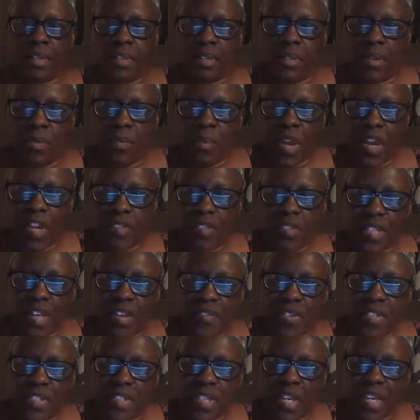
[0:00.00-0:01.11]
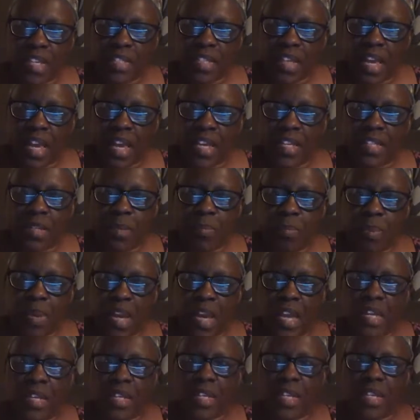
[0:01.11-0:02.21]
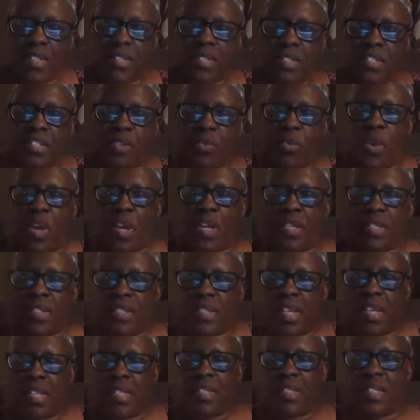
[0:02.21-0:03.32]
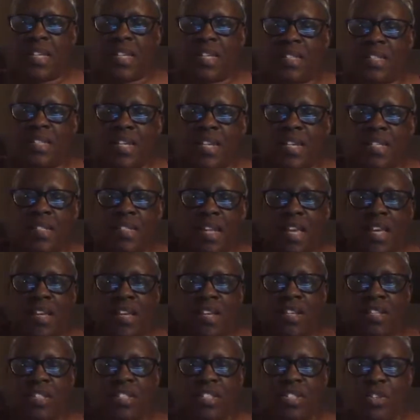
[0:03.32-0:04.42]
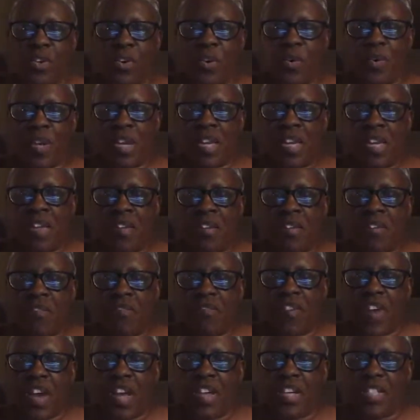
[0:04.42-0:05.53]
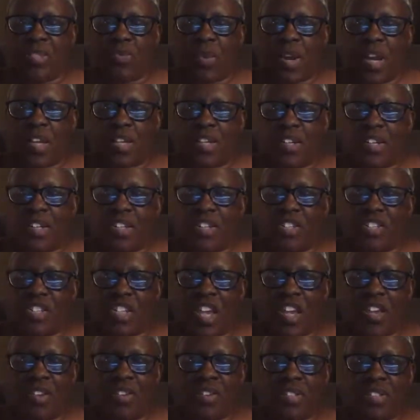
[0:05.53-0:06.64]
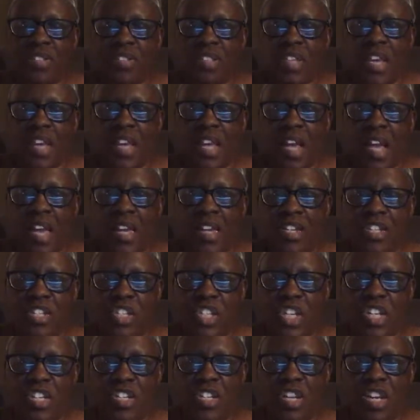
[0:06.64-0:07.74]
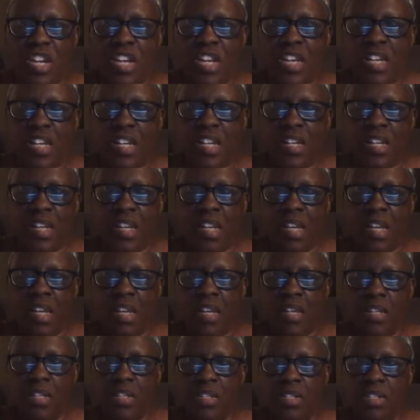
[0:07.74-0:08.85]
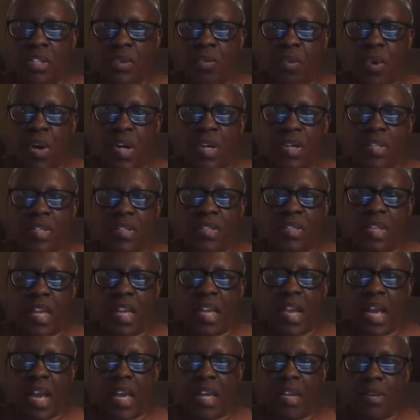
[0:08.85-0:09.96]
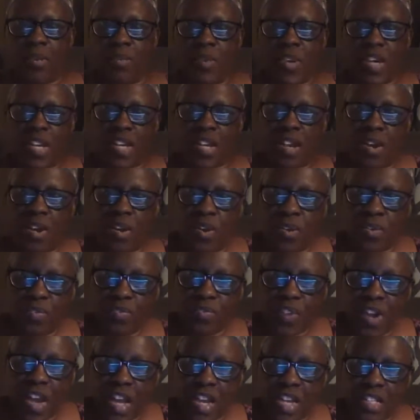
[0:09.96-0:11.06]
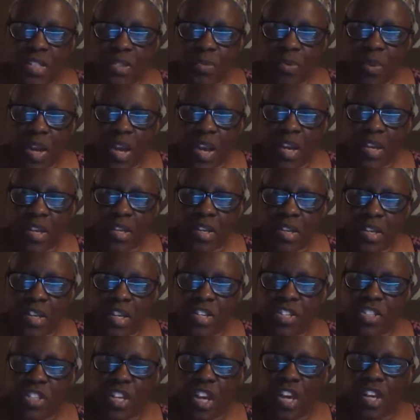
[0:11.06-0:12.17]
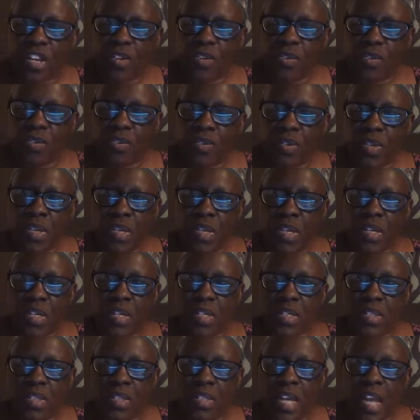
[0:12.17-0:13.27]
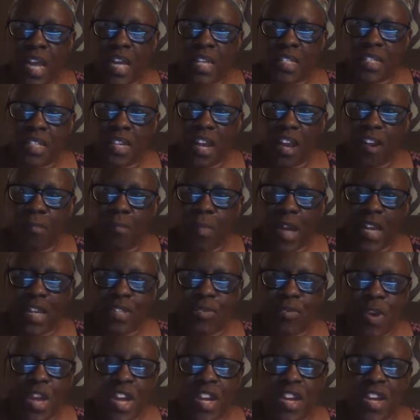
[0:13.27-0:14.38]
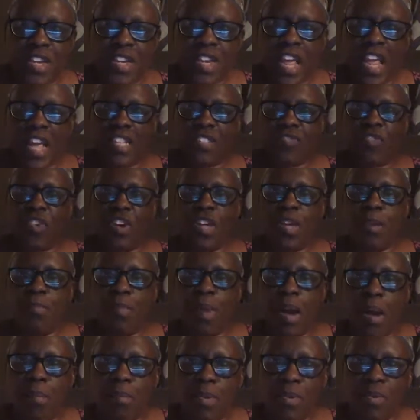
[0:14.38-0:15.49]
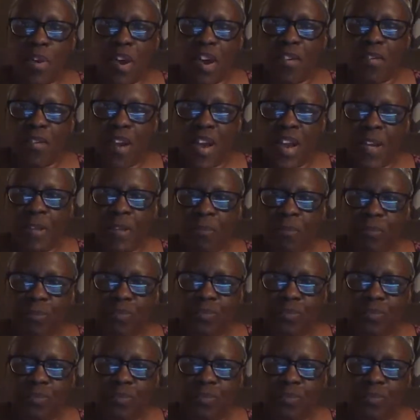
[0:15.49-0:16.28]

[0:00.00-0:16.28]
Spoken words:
Web Savvy says, hey to Pandy. Shawana says, this is a good story. Finest Wine Cooking Channel saying hi to Gigi. Shawana saying hi to Rico. Finest Wine Cooking Channel is dancing. Everybody's ready to dance for you, Mama Ray Ray.